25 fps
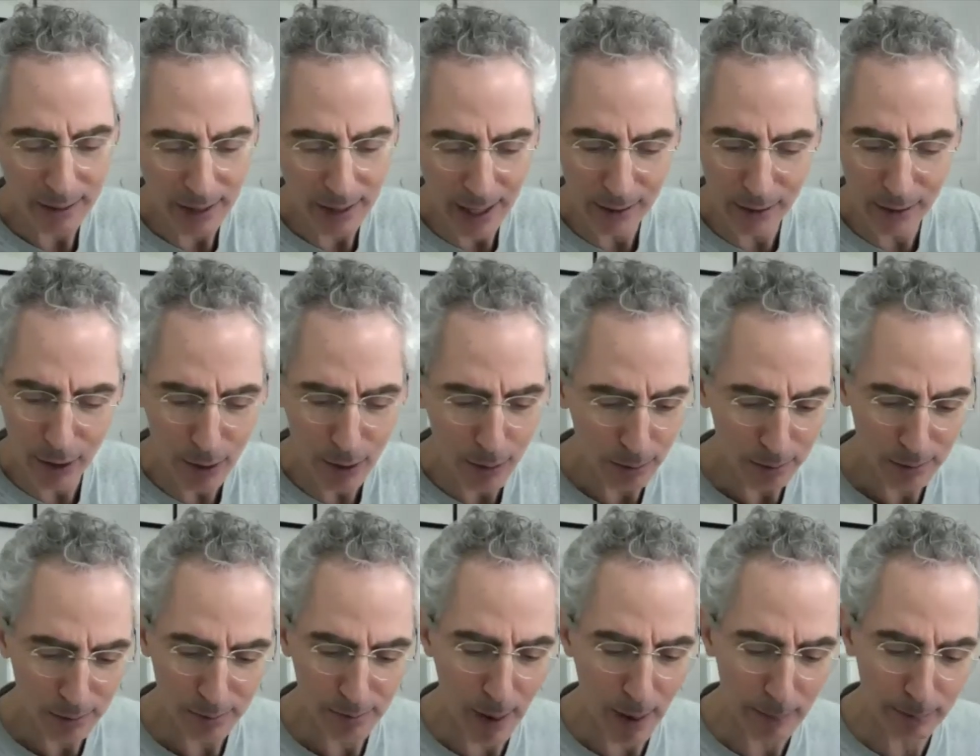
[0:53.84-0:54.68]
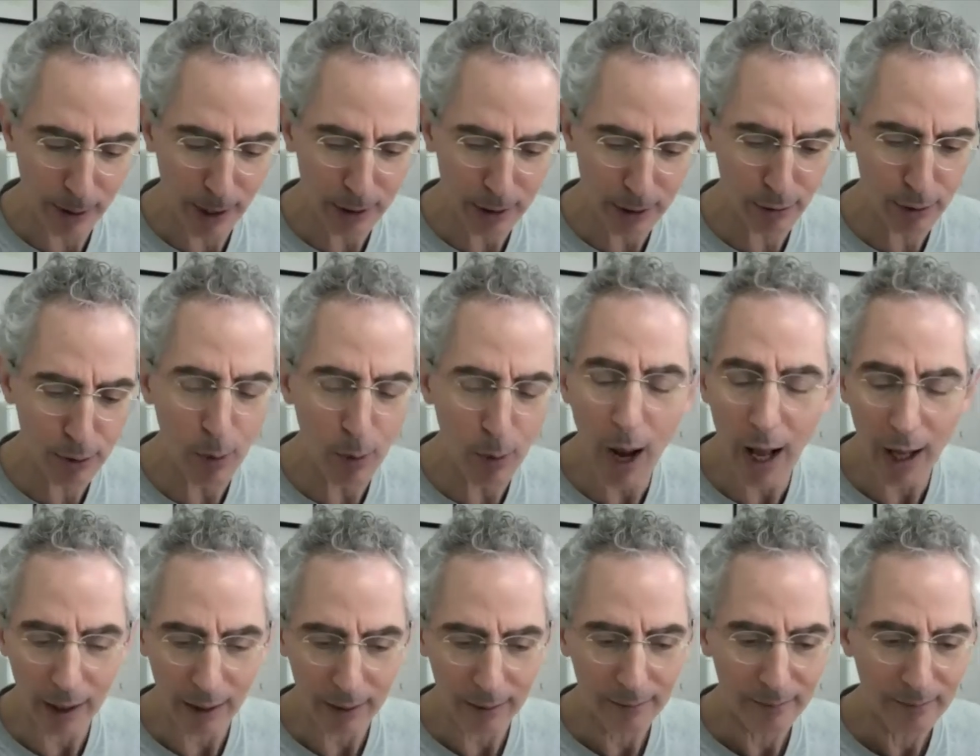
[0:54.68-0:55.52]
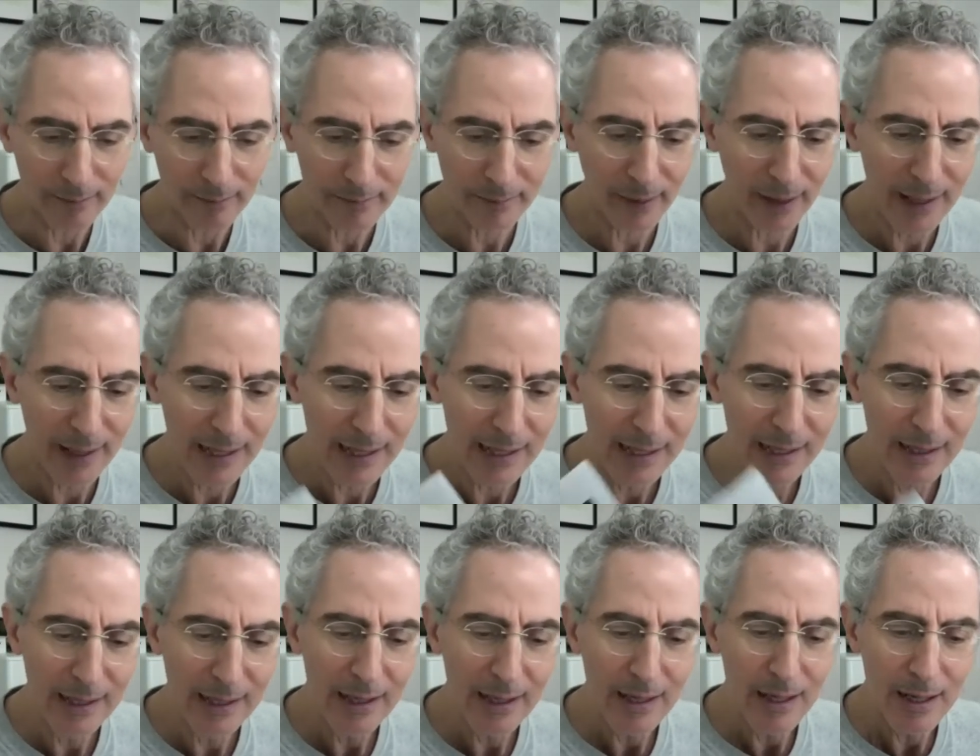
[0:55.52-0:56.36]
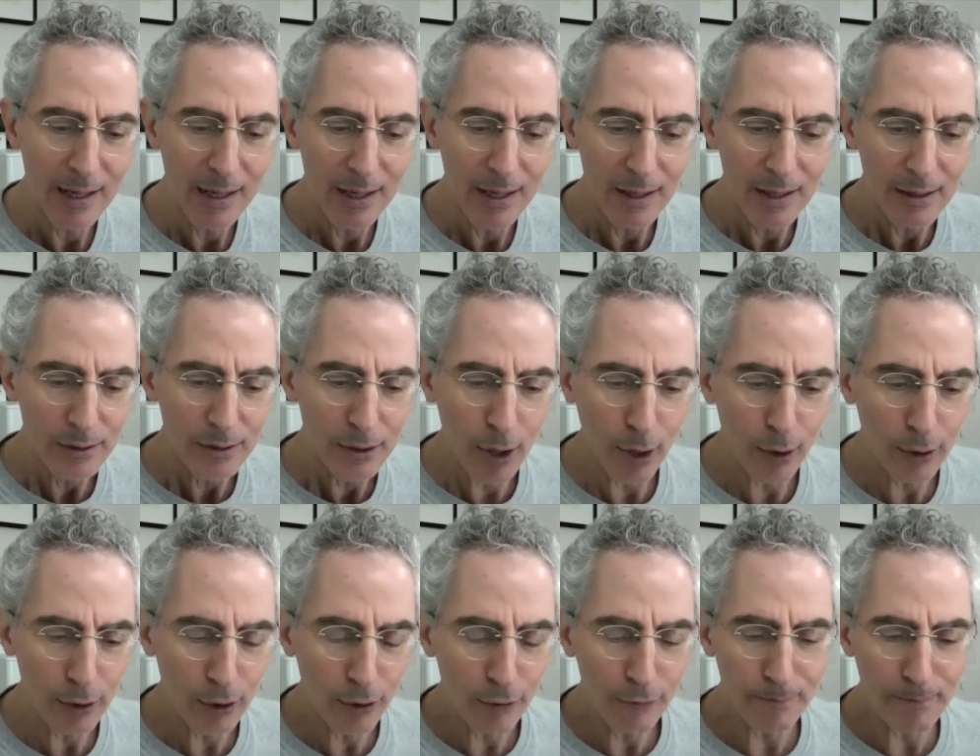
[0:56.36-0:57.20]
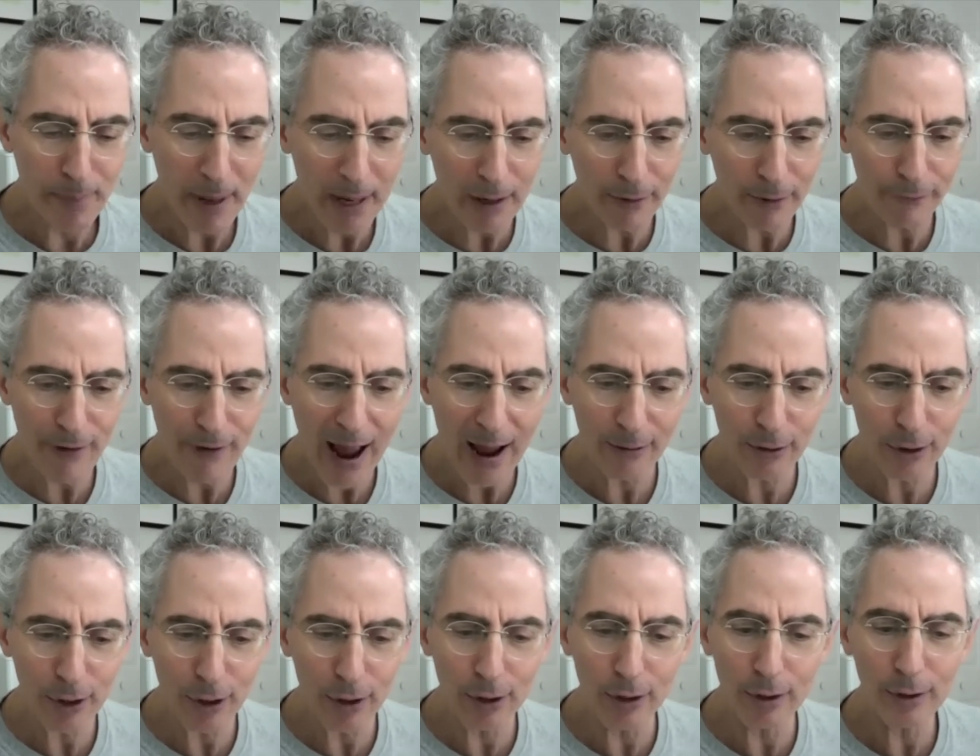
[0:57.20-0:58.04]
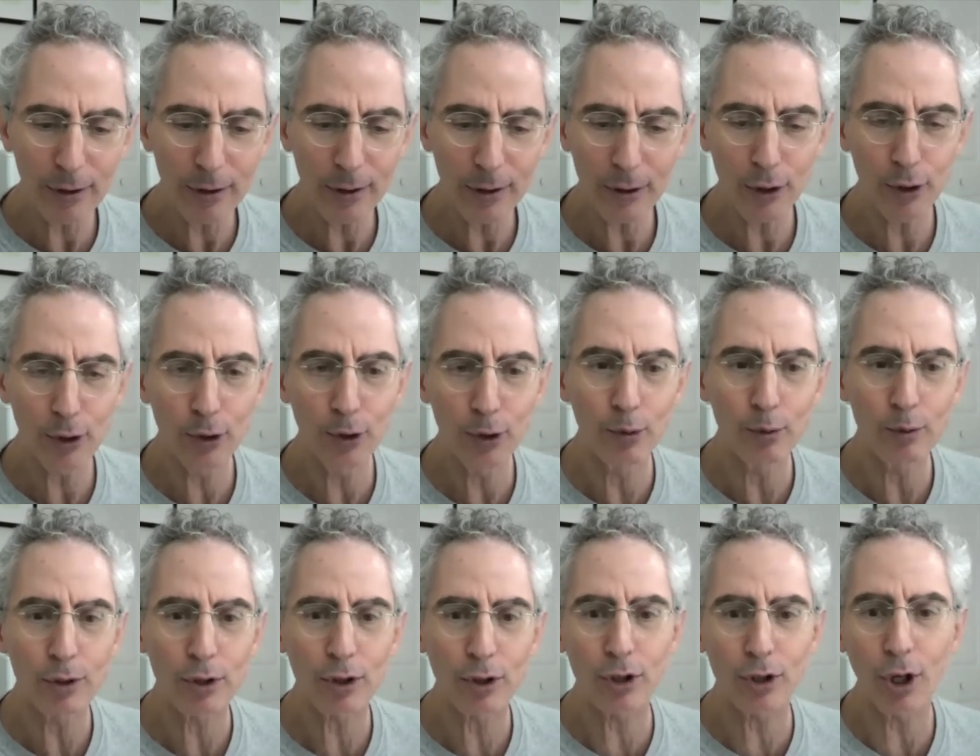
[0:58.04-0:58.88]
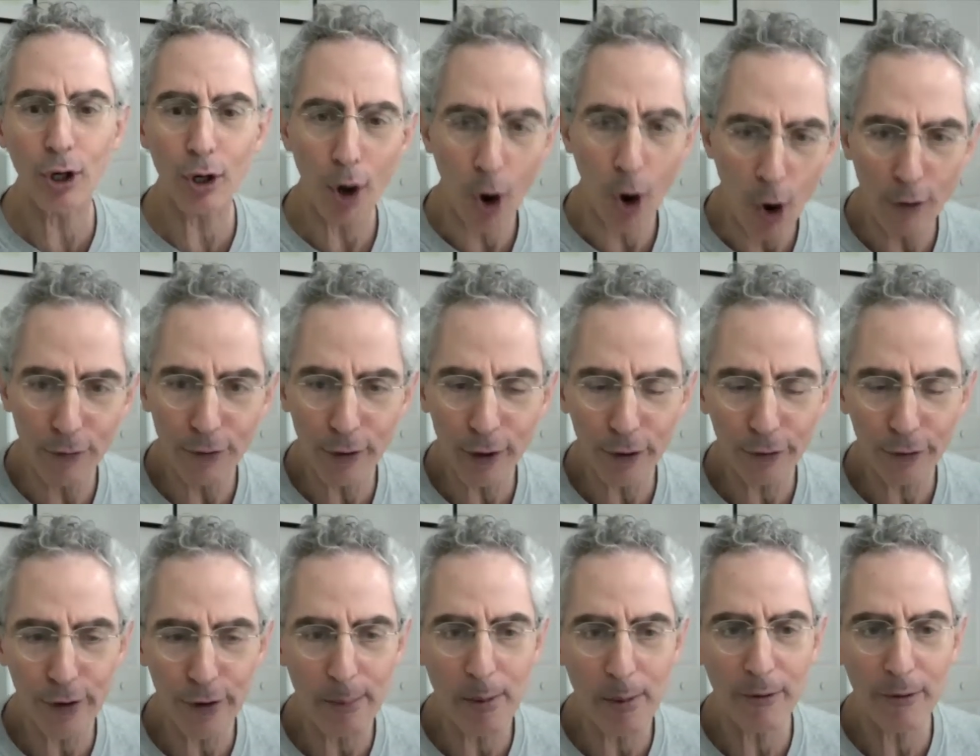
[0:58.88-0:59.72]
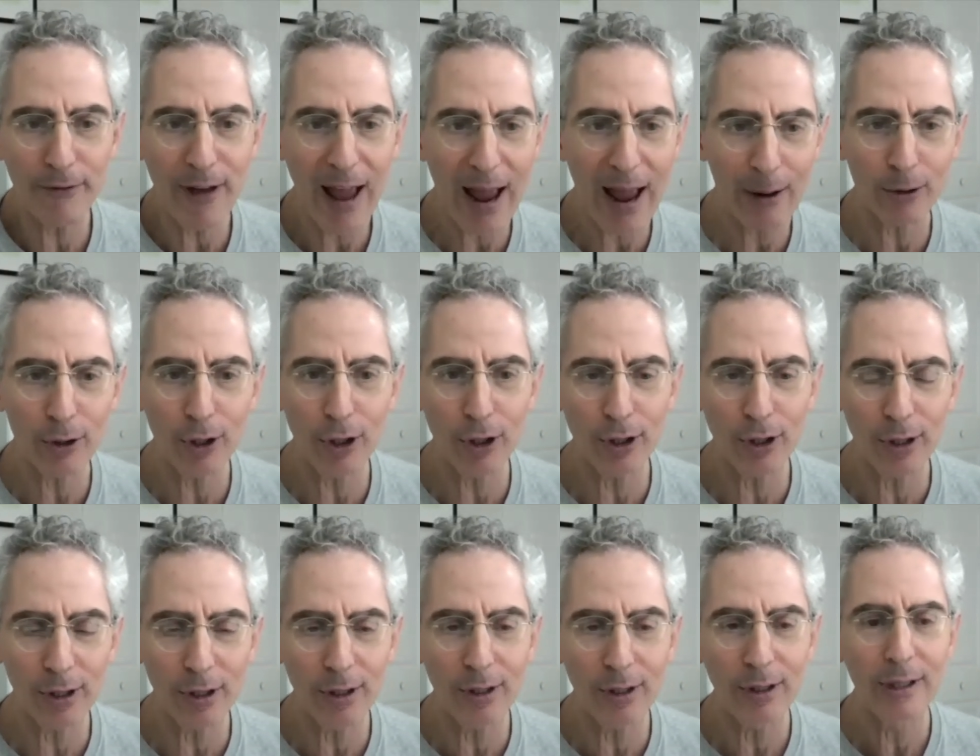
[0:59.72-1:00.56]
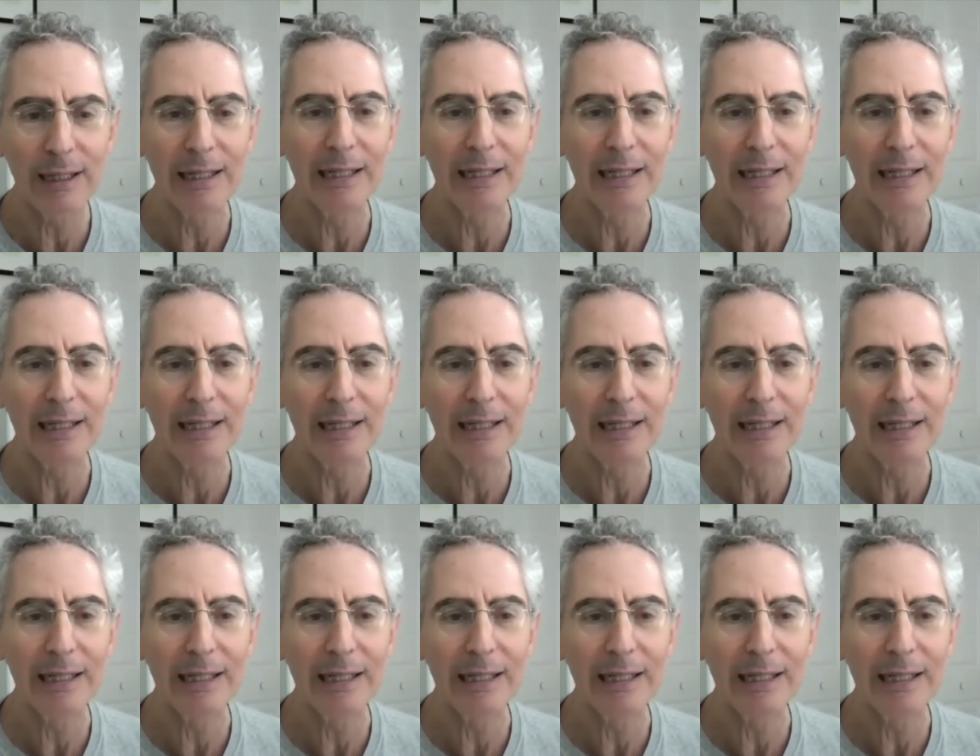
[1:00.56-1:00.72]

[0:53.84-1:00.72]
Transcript: Thank you. My pleasure as well. So you've been a founder. You took over from a founder.